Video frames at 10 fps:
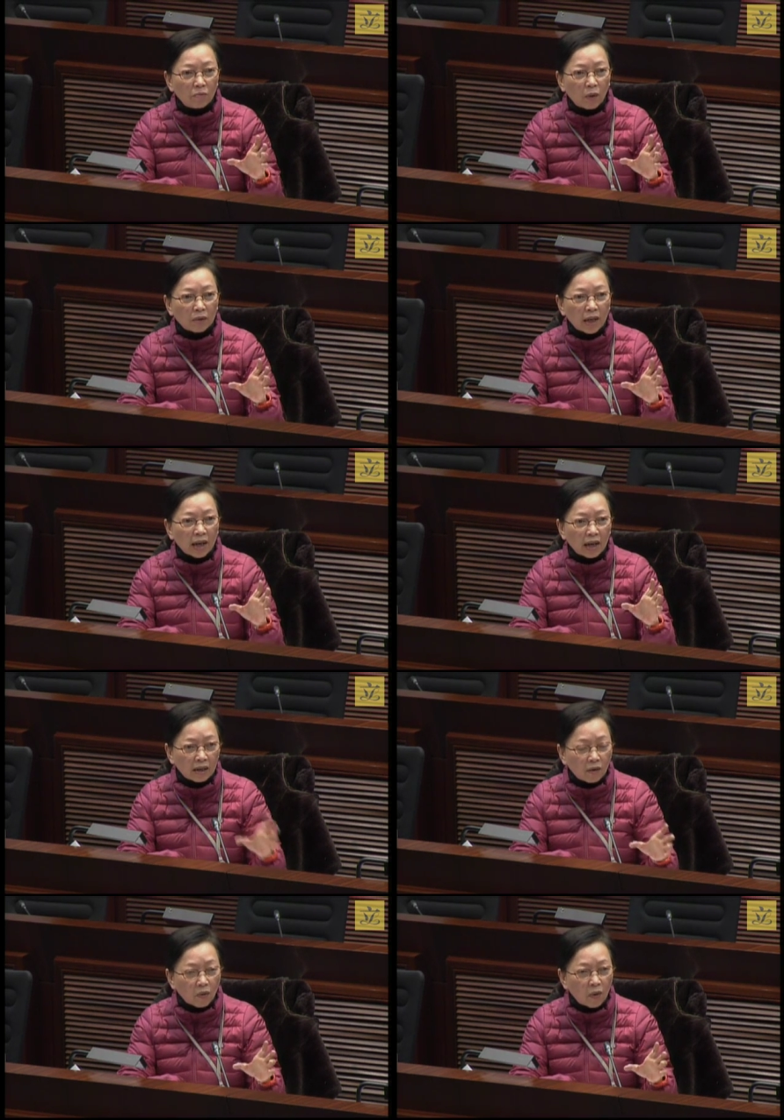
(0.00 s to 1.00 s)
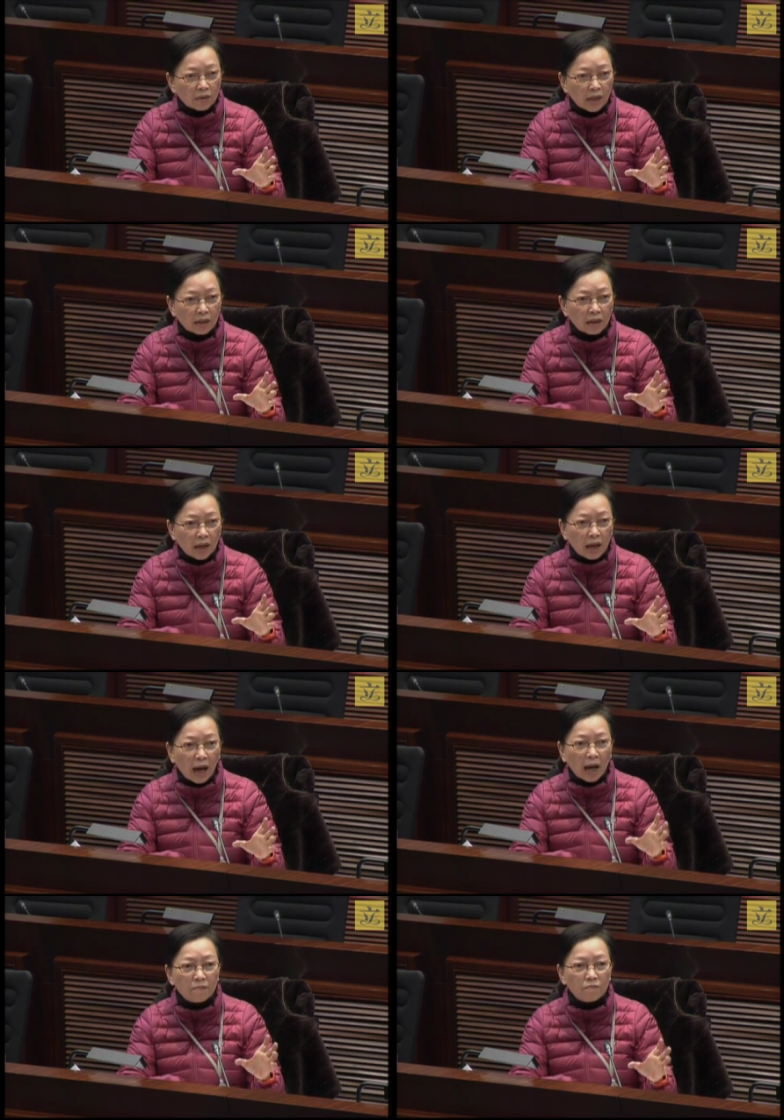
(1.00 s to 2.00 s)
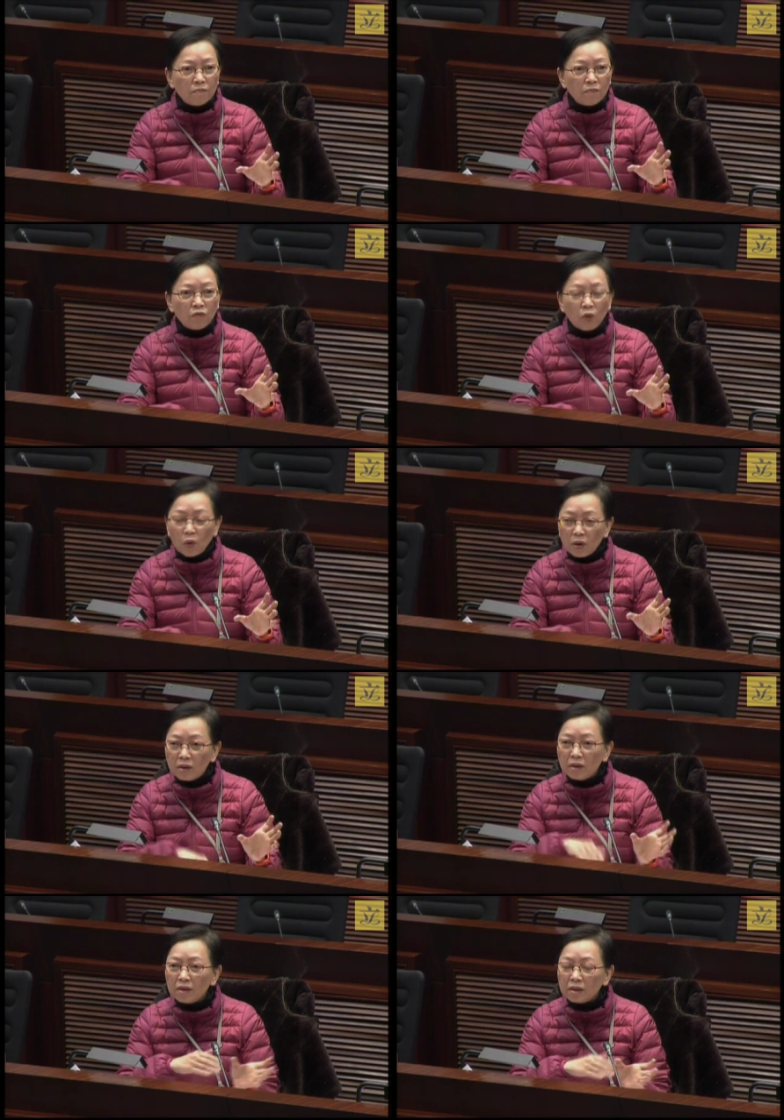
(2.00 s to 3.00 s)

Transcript: and then we will move forward